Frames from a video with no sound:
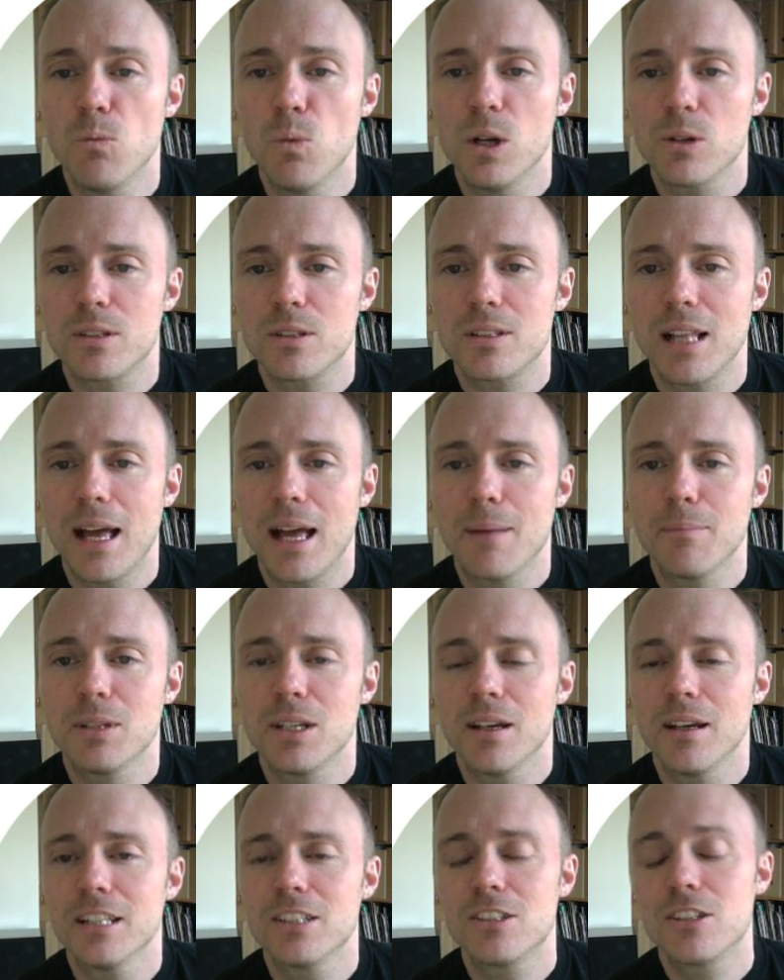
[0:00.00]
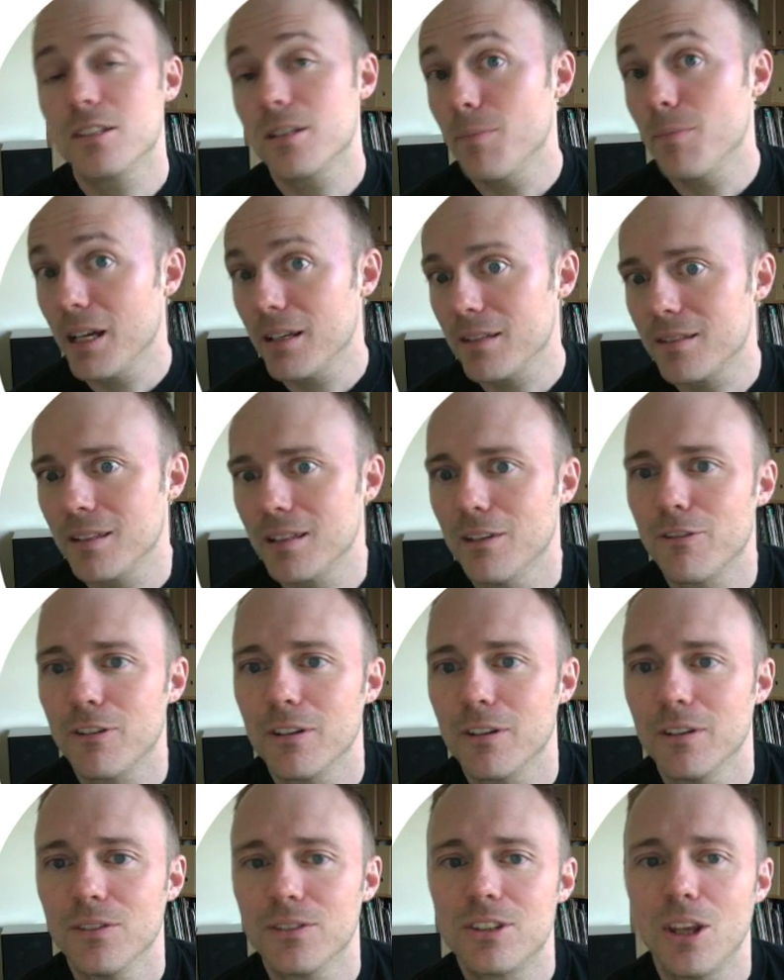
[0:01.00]
Using Wilks lambda, it's just about
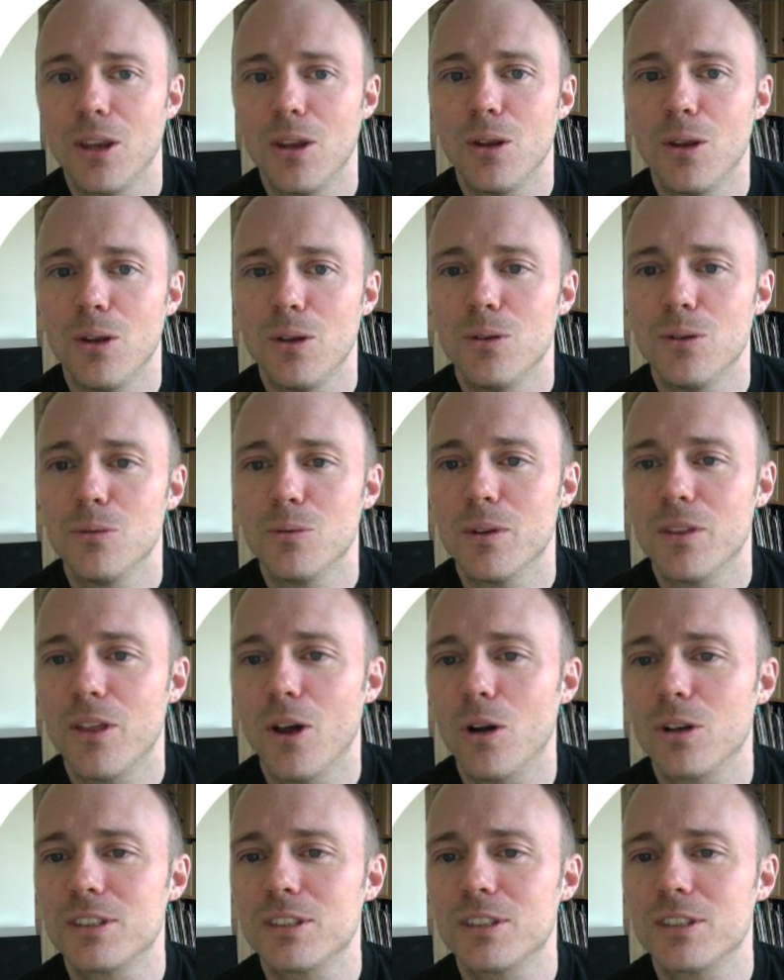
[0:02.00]
significant too.